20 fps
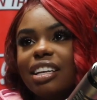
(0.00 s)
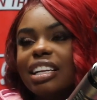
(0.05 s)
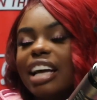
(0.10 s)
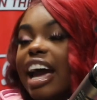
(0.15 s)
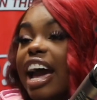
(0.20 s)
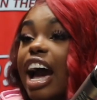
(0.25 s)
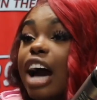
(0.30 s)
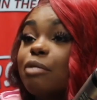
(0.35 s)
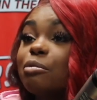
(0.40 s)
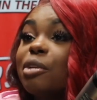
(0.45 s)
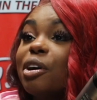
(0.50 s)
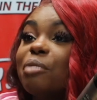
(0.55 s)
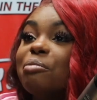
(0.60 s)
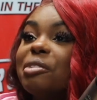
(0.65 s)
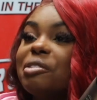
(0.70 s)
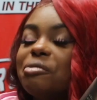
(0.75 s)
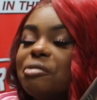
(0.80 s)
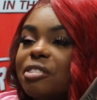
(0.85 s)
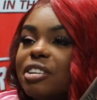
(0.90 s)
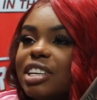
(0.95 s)
The album going to
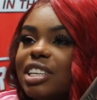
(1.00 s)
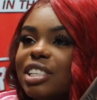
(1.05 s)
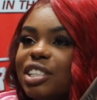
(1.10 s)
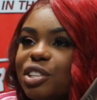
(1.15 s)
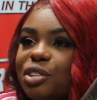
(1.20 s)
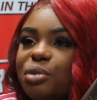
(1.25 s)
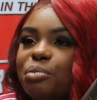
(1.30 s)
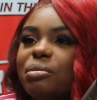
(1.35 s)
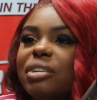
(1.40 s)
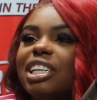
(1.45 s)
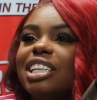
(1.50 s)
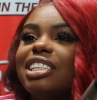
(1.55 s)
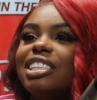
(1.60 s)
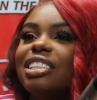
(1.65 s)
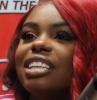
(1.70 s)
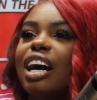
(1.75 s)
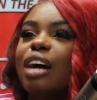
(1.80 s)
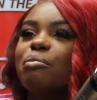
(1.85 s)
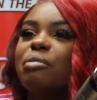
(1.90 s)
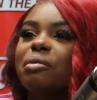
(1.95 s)
be fun, too, but I'm
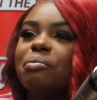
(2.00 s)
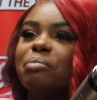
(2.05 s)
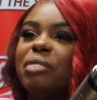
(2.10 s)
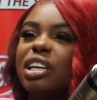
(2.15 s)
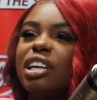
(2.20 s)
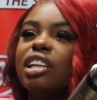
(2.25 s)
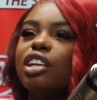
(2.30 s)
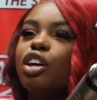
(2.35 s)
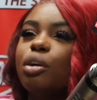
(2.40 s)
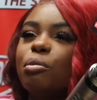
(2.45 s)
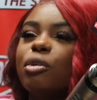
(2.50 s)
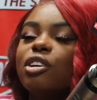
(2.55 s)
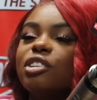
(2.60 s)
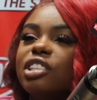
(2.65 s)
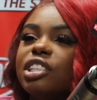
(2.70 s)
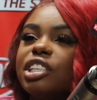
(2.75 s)
going to be a little more